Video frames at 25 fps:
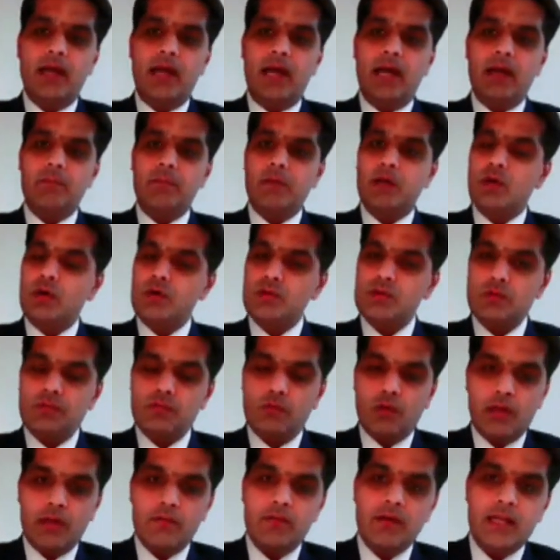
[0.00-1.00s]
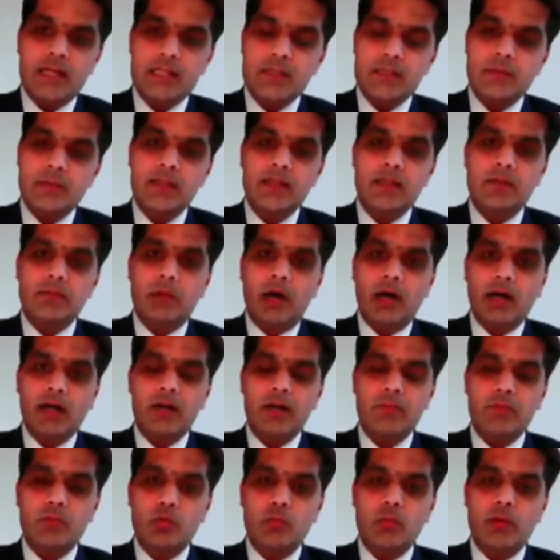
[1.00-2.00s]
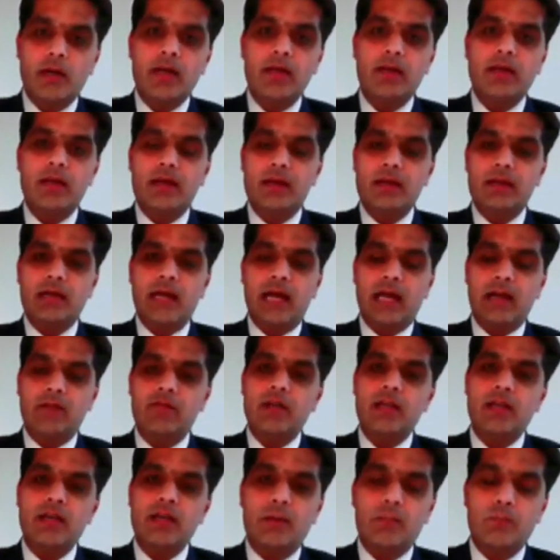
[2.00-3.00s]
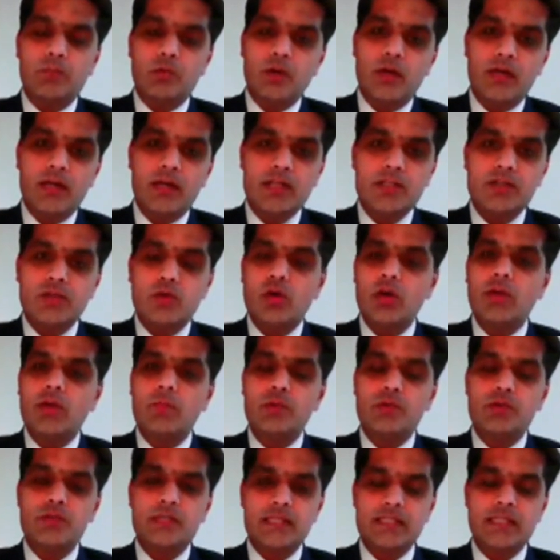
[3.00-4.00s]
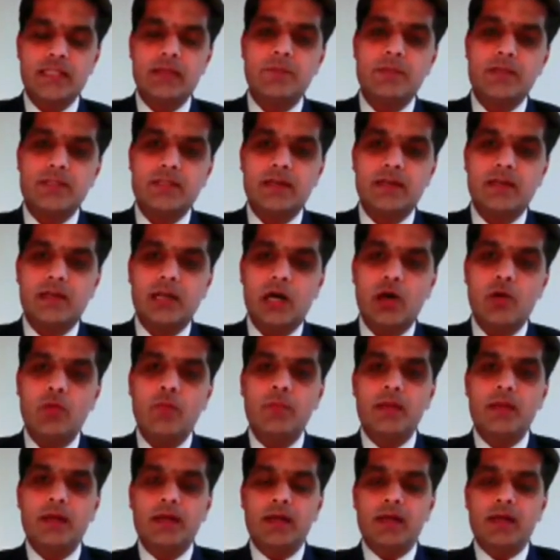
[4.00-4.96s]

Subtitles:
and because of whatever has been the market movement, the equity component has gone up to 60% now.